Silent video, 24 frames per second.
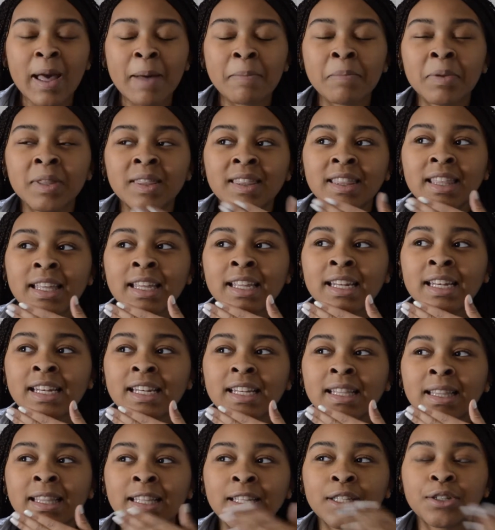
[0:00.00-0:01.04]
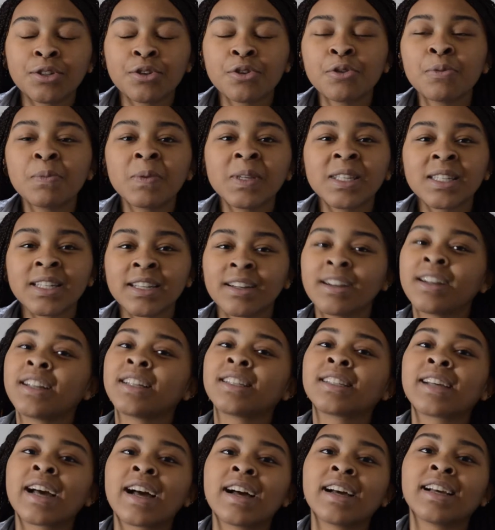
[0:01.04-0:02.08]
But then these two mysterious
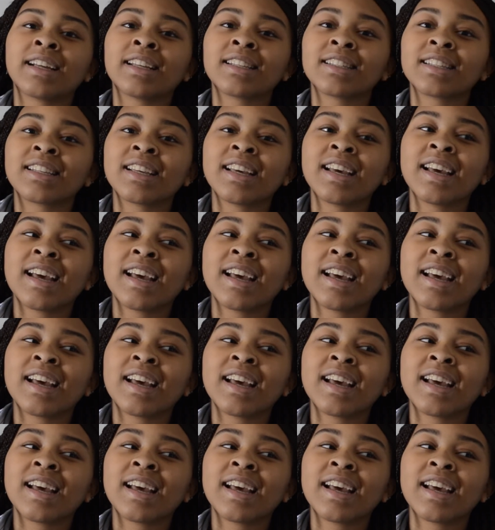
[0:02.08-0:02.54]
guys,